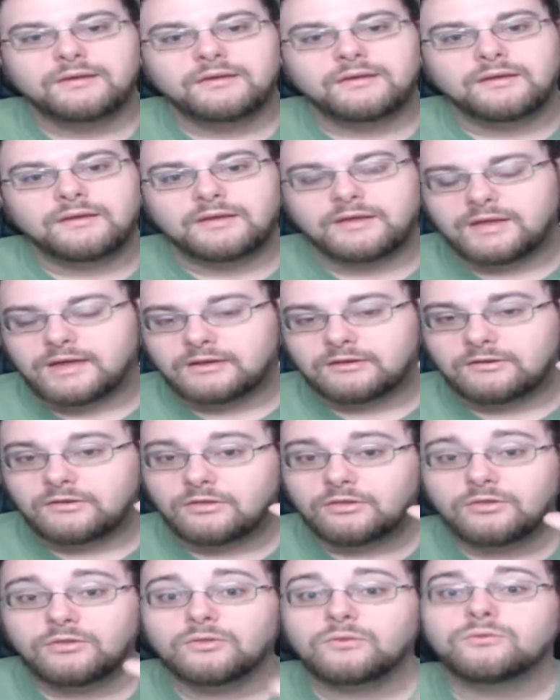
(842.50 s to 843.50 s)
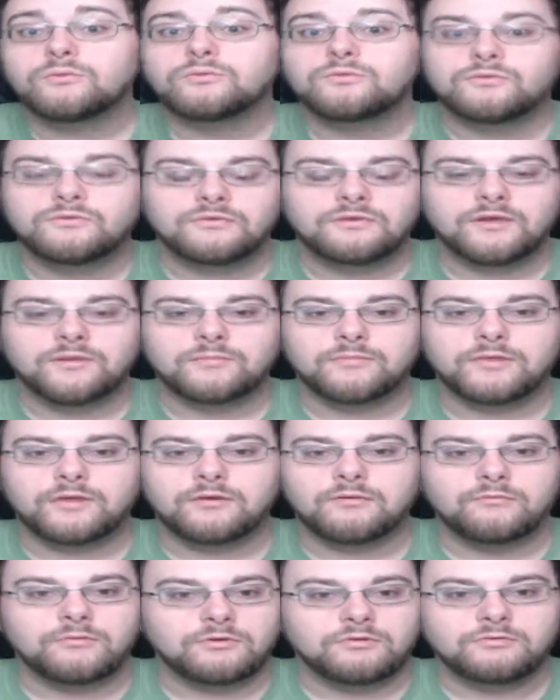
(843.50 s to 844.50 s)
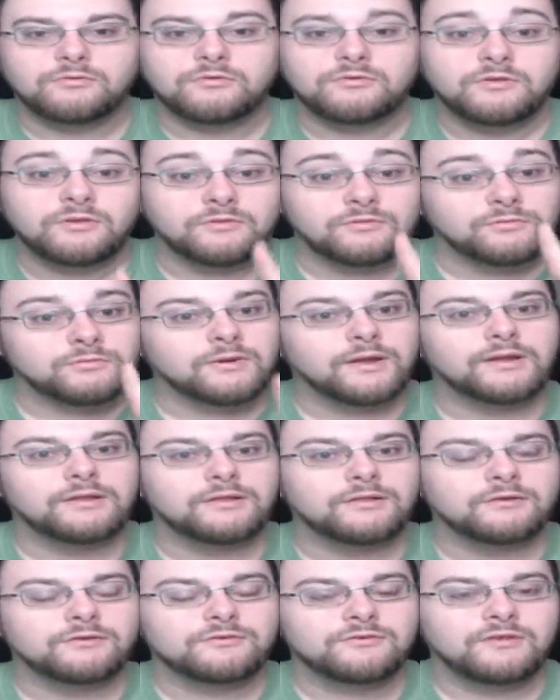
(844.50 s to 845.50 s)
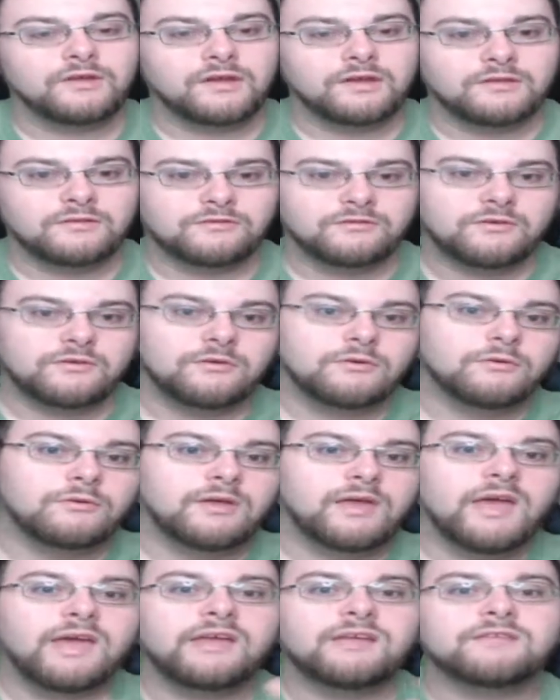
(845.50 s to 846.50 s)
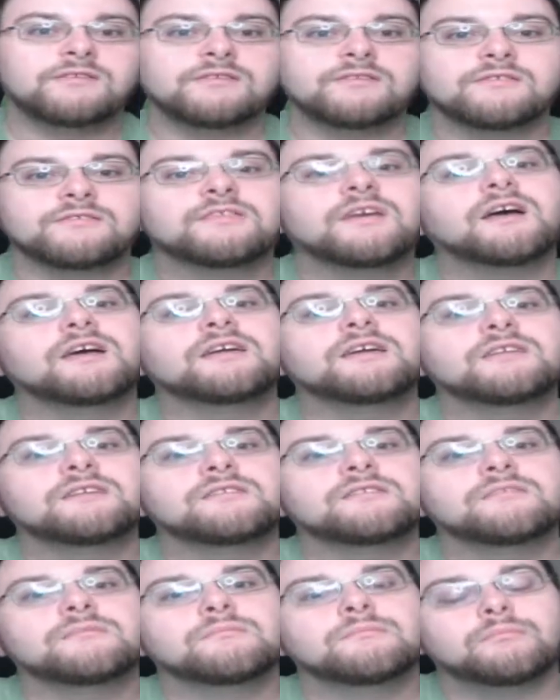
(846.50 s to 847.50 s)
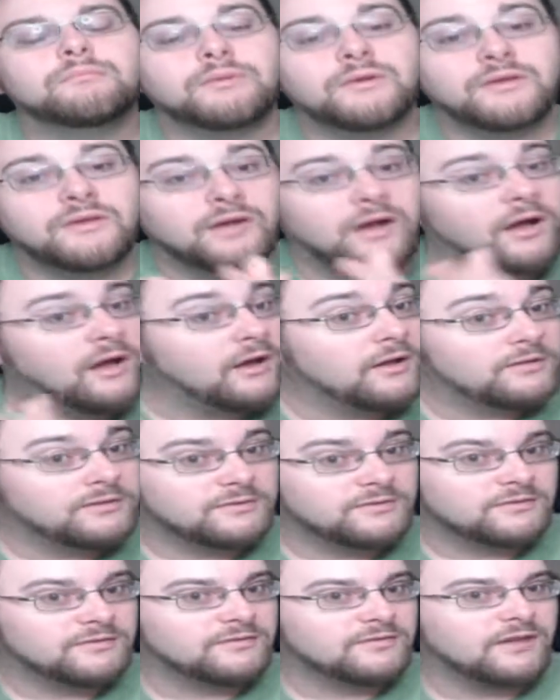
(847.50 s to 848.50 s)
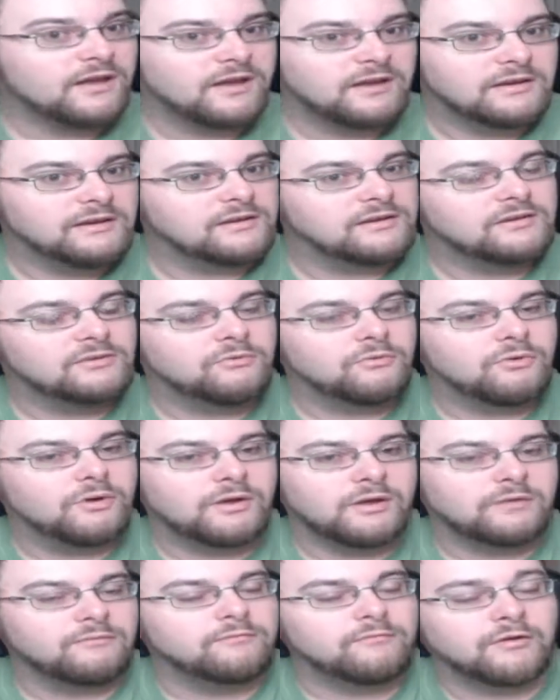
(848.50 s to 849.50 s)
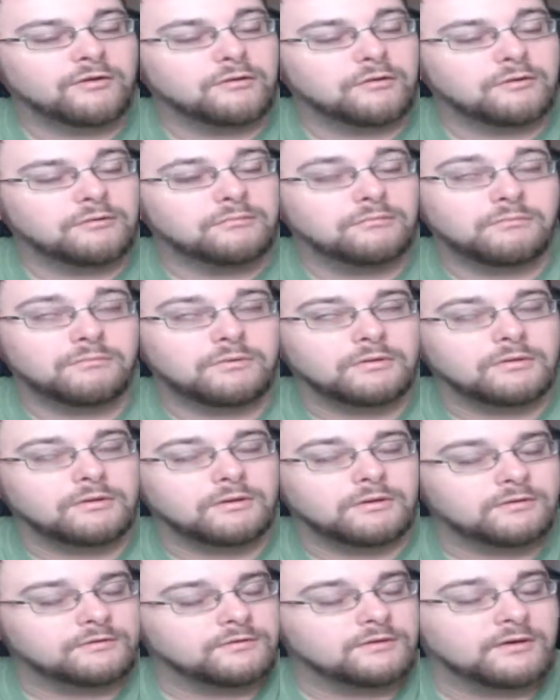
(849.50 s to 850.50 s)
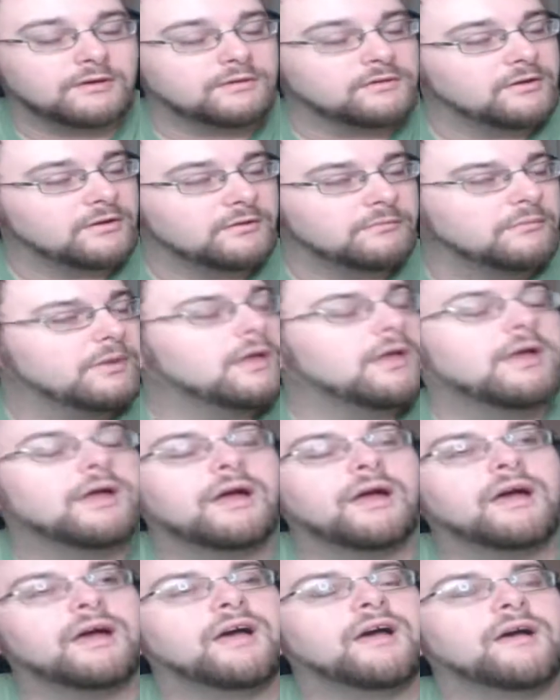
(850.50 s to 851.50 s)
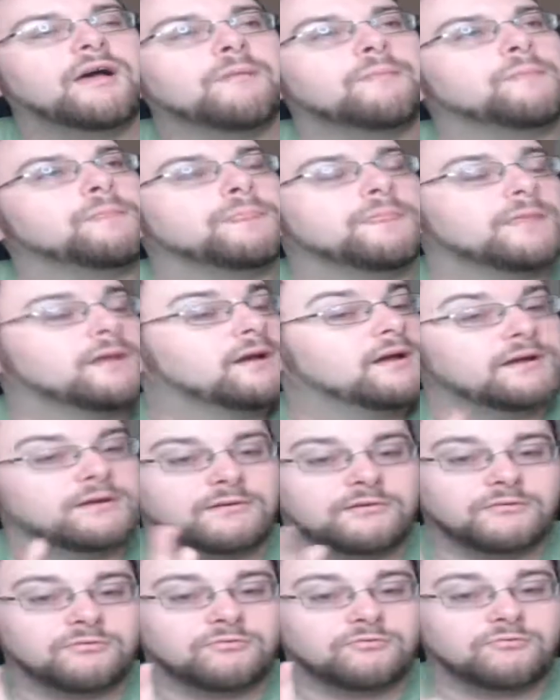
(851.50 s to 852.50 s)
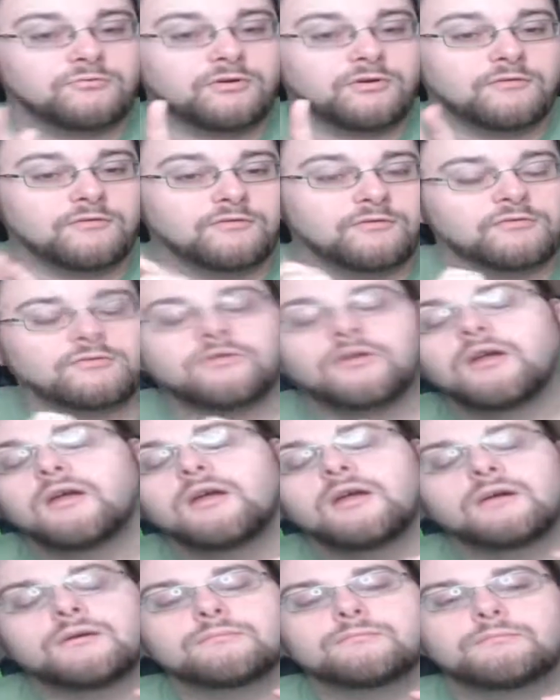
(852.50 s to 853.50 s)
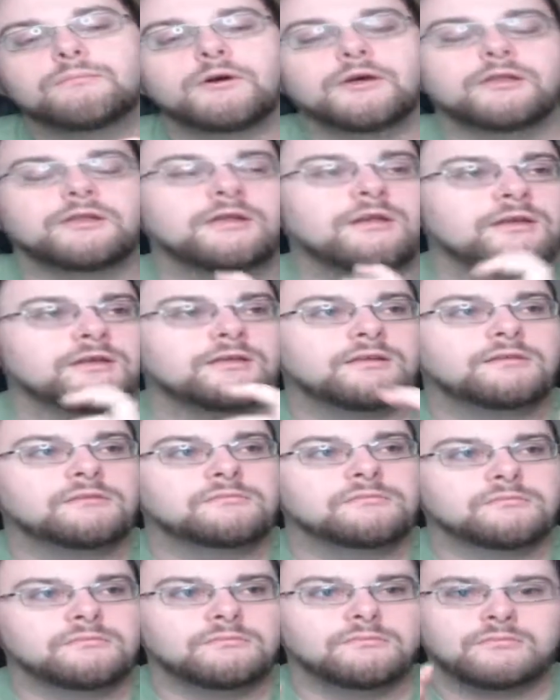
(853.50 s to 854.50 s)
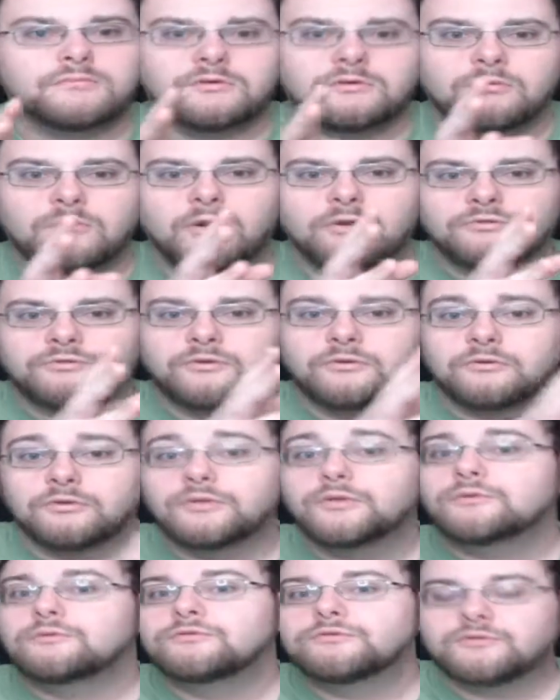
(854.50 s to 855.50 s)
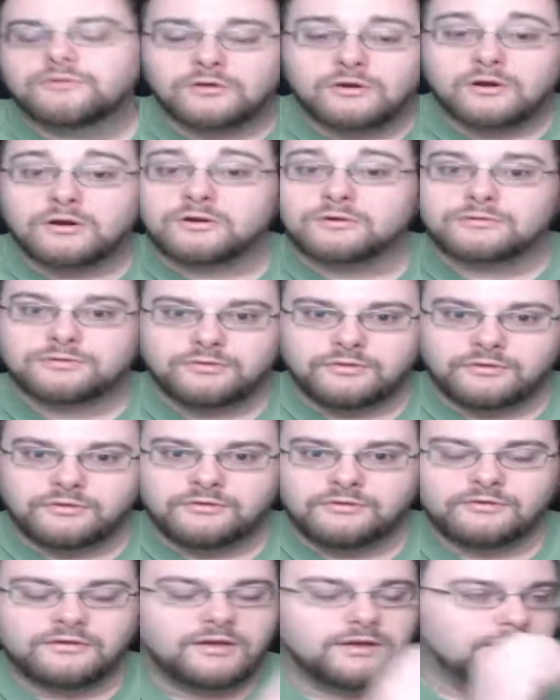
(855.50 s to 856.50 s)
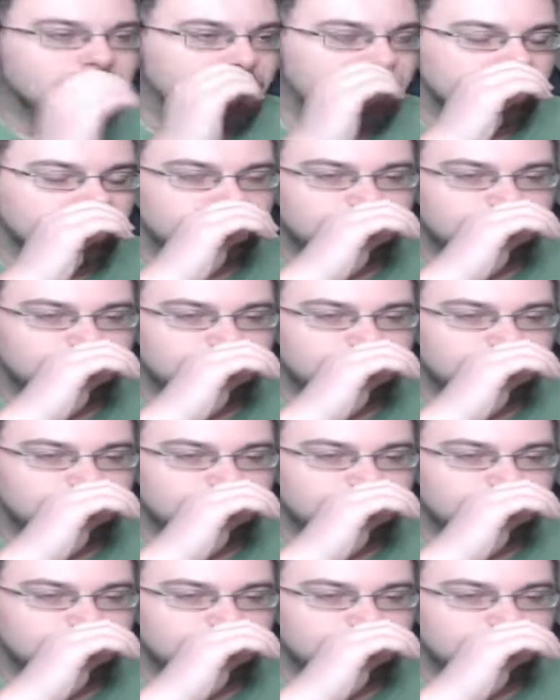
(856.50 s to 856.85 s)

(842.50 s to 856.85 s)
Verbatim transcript: he had to lose something, which was his regular sight. So you gain sight beyond sight in a way, very, yes, I know. Um, I get the reference. But you also lose your earthly sight.